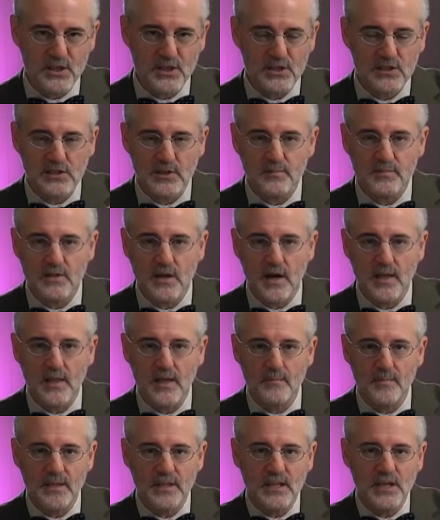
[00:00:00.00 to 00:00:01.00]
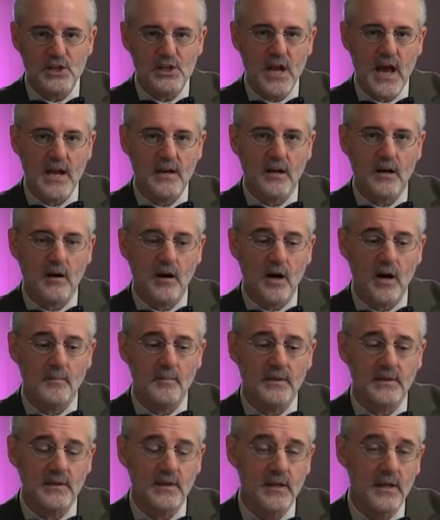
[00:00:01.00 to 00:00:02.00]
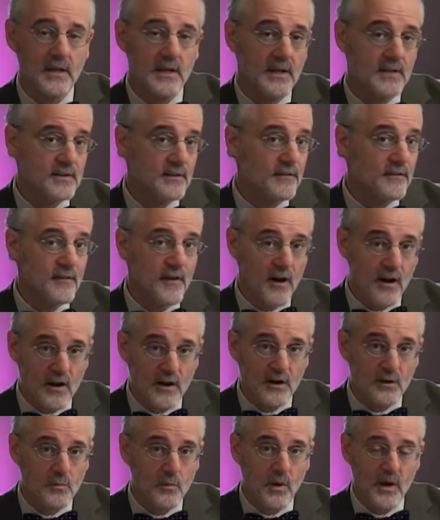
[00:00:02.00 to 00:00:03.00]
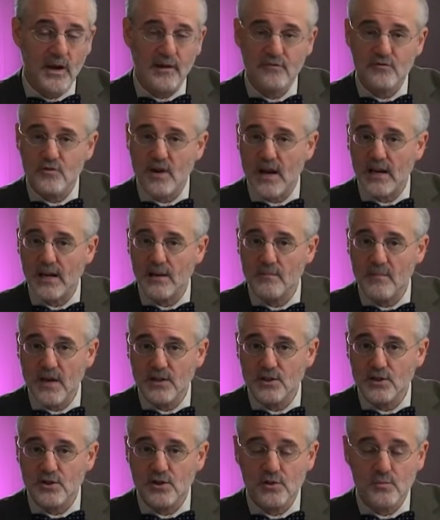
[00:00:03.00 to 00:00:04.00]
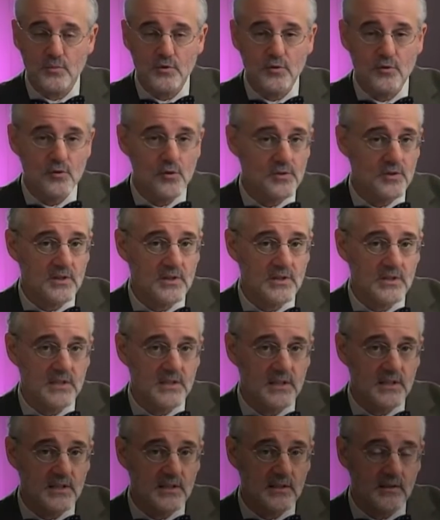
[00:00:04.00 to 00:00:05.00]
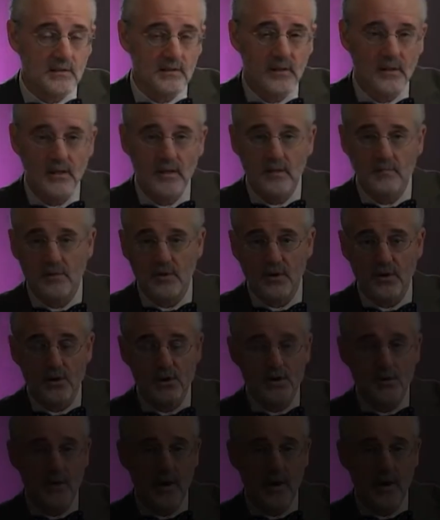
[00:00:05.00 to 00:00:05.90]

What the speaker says: slips on them that each had a carbon is a very good way of tracking messages when you're using an assistant, because you